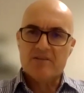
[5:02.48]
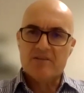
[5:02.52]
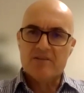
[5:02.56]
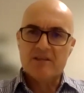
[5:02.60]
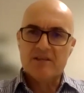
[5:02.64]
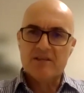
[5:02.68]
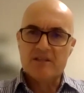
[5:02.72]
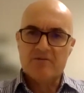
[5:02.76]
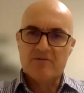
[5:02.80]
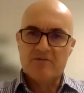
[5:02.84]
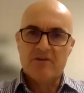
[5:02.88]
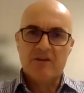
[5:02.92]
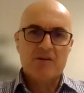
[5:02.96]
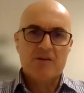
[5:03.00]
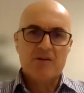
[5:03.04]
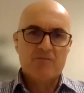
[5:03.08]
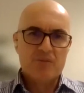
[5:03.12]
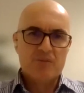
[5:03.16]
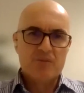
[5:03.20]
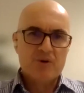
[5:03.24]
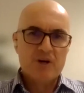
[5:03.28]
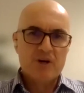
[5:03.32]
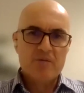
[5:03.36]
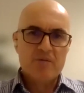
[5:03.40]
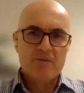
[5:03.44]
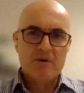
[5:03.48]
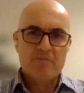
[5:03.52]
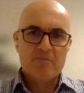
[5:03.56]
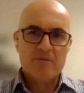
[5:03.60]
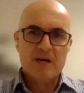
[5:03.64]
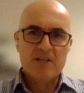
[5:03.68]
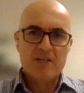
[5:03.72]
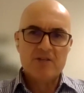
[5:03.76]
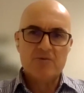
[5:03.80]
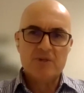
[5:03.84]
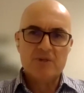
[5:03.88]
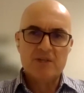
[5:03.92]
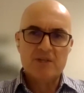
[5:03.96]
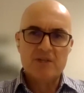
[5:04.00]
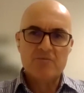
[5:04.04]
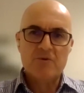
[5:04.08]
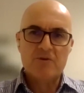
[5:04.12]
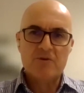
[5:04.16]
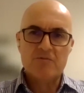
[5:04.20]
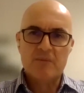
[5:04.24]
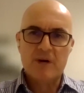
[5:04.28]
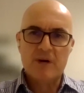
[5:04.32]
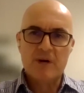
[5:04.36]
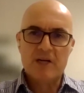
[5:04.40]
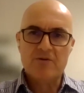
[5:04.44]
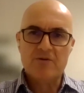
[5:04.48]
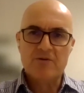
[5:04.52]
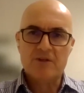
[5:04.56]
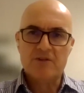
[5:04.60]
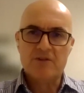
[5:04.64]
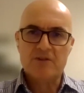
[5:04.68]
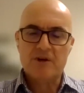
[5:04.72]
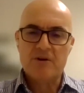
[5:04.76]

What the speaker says: at a significant premium, as we did with Matrix.